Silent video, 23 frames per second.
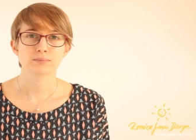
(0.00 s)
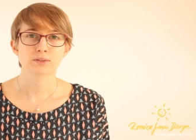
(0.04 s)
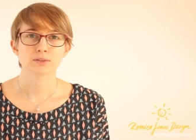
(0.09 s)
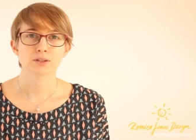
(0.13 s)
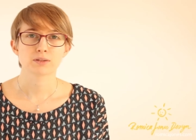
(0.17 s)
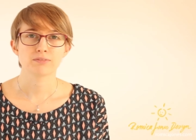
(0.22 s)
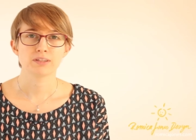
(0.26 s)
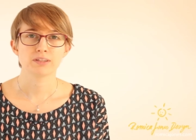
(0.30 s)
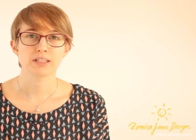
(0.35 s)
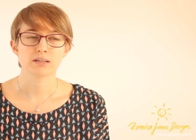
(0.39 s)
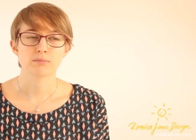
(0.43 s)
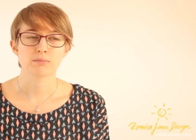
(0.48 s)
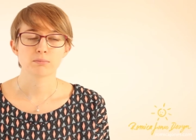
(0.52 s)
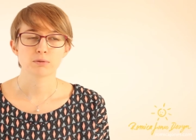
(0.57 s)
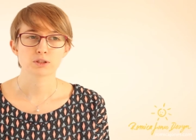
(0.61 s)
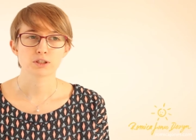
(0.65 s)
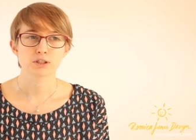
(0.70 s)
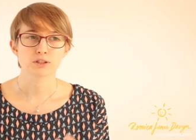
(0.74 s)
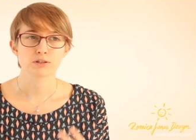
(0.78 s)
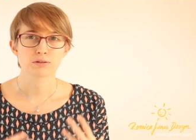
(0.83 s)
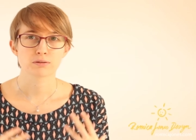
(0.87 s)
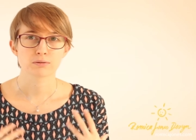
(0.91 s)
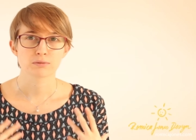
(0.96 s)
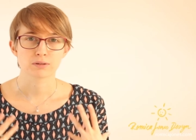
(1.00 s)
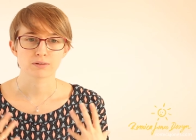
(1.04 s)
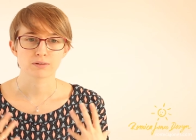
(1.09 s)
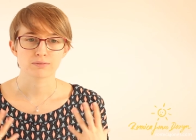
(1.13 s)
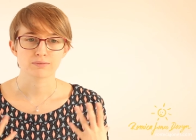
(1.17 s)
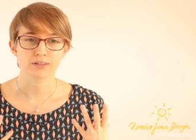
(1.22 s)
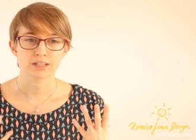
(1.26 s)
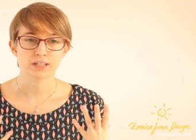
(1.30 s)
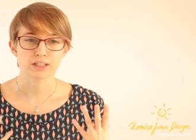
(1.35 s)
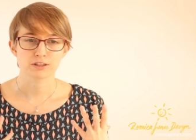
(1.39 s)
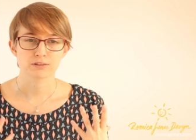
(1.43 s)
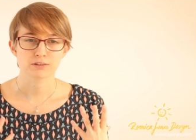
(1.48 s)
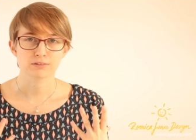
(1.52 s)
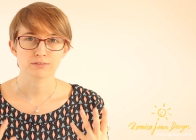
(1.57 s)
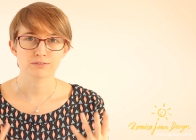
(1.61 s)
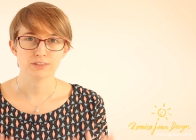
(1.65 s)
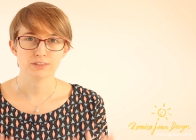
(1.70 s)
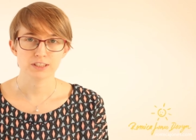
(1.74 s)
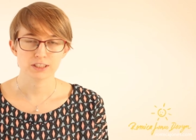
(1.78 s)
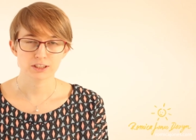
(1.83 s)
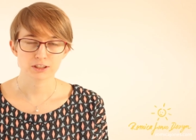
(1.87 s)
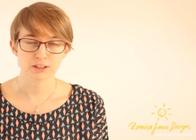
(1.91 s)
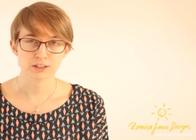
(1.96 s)
conveying emotion through the facial
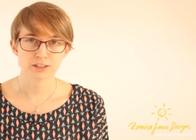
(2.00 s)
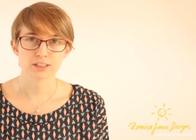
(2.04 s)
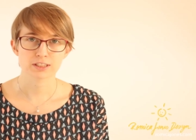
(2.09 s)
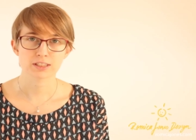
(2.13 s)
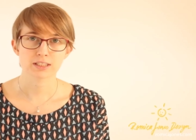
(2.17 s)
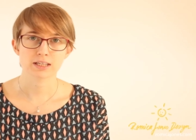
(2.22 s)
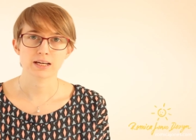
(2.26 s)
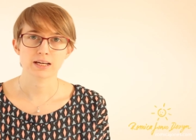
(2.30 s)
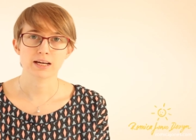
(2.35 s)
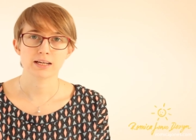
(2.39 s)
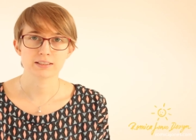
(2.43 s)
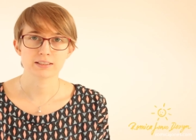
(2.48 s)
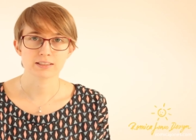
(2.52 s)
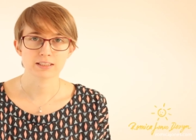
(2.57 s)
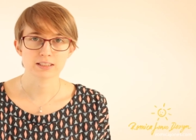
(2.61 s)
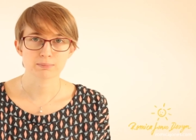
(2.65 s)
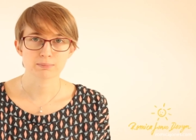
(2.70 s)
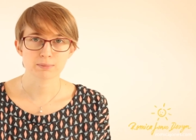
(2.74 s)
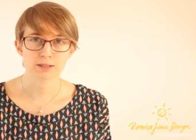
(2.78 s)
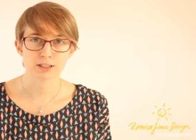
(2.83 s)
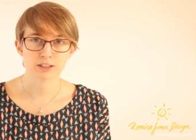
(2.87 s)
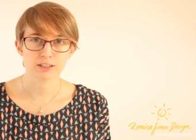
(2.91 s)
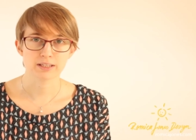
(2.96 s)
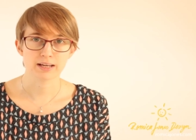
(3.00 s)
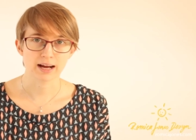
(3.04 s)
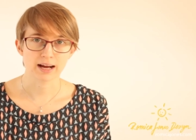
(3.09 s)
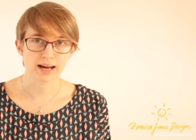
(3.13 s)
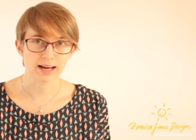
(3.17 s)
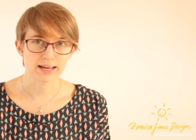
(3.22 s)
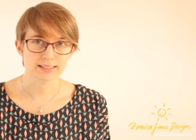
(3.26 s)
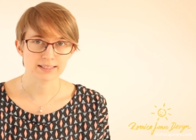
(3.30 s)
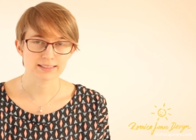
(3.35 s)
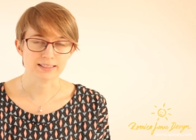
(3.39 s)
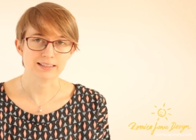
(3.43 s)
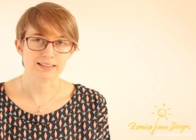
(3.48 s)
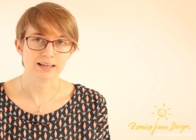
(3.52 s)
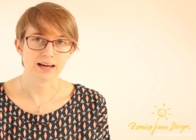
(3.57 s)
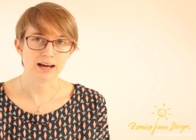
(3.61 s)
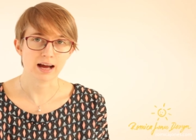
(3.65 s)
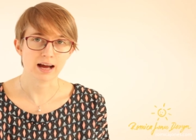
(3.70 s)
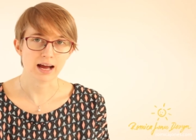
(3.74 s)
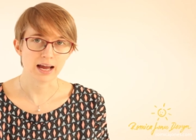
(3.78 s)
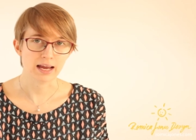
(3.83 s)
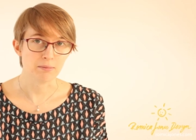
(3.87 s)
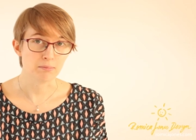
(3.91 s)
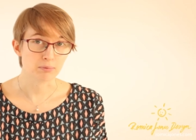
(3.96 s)
features, and especially eyes and
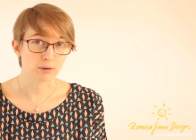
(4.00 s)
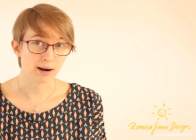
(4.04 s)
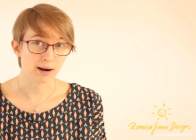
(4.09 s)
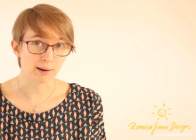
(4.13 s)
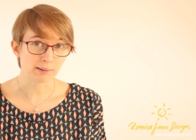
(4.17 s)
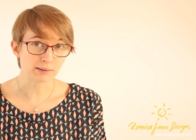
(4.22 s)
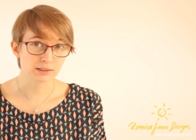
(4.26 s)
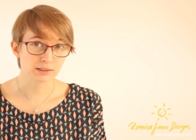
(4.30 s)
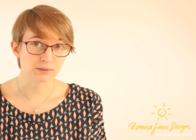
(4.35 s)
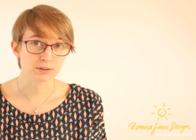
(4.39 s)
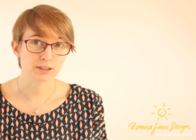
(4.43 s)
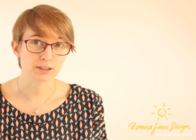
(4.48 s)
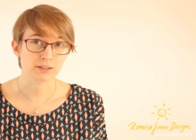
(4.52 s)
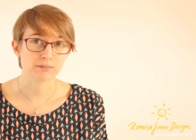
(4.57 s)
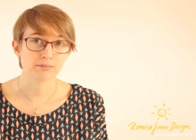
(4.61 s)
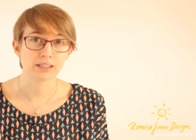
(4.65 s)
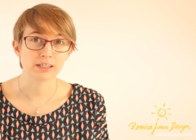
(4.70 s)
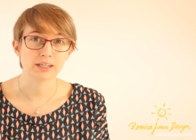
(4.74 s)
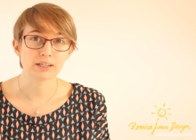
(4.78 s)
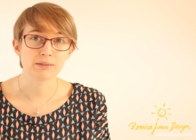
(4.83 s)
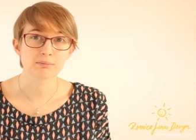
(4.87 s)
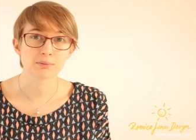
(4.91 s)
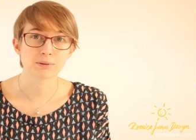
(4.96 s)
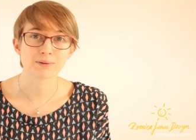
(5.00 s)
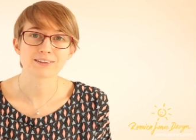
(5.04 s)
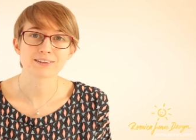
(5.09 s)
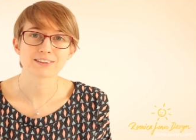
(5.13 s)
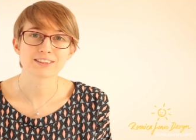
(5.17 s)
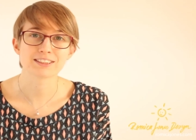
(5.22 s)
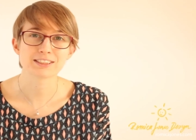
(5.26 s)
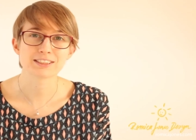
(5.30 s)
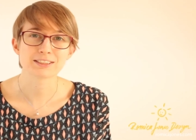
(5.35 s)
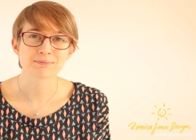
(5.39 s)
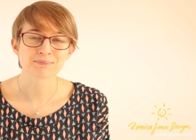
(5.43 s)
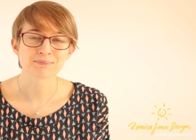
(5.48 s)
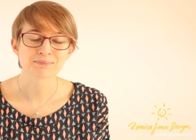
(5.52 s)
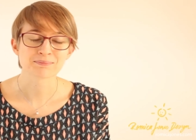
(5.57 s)
eyebrows, which are very important.